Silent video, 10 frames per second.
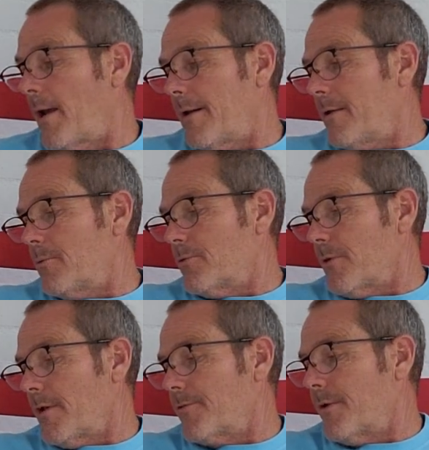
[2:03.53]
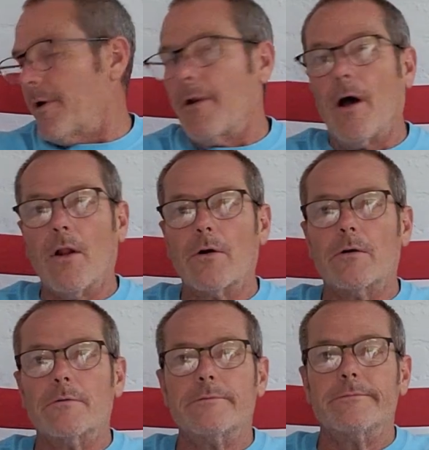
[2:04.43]
It was less than $1.
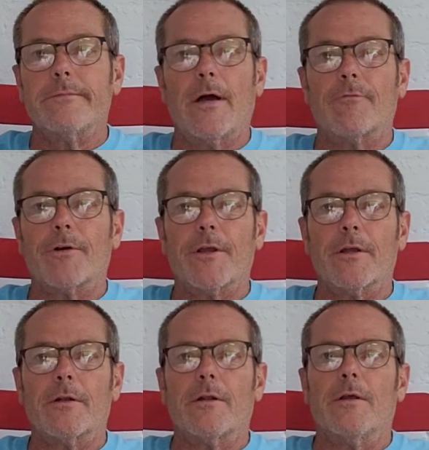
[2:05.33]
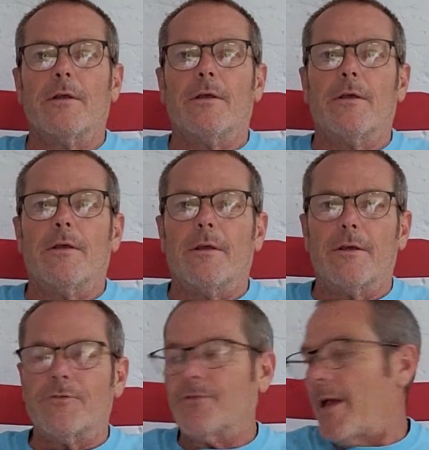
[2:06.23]
I forget
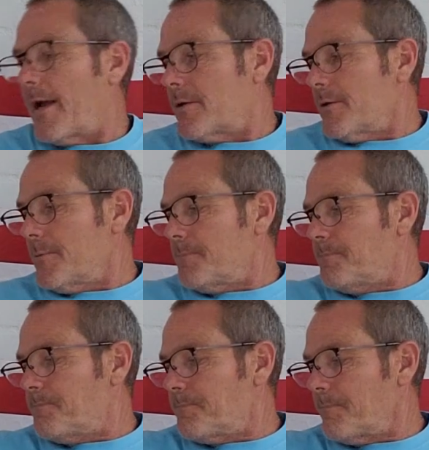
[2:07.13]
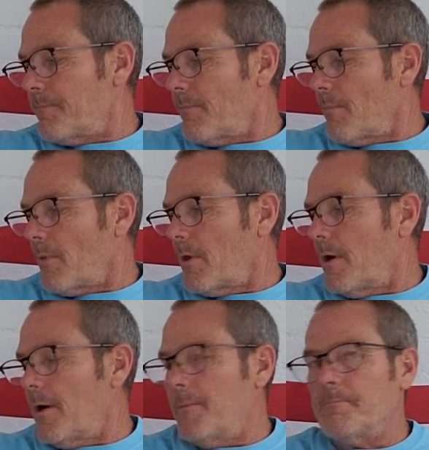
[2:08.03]
exactly
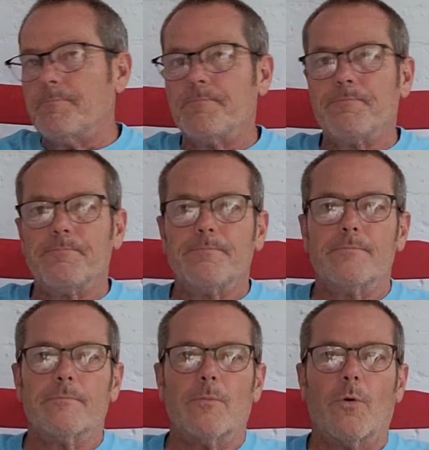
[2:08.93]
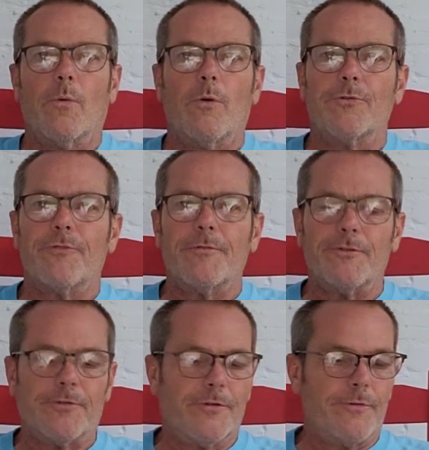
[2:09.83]
what it was, 50
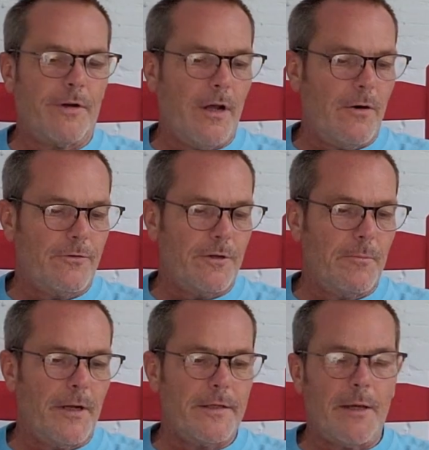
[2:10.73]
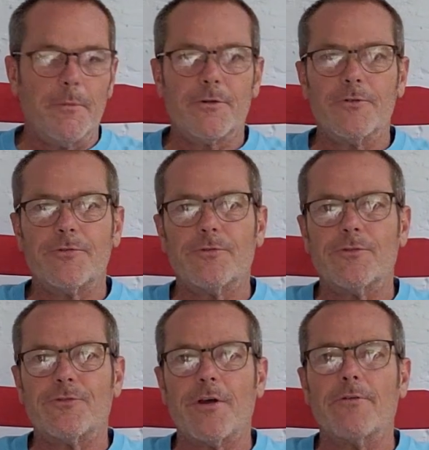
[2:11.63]
cents or $1, something like that. But this is the
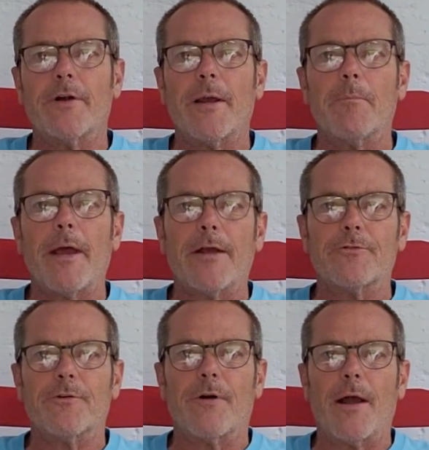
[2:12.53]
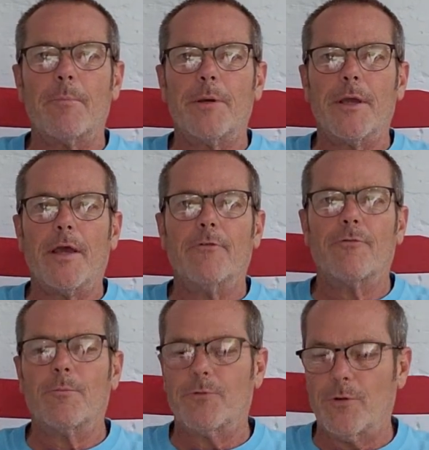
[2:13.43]
Southern Ambassador IPA
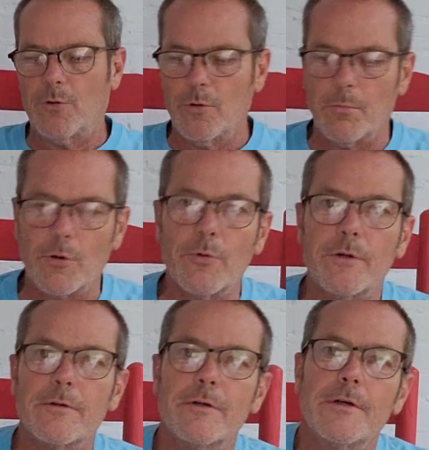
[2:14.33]
from Tallulah Brewing.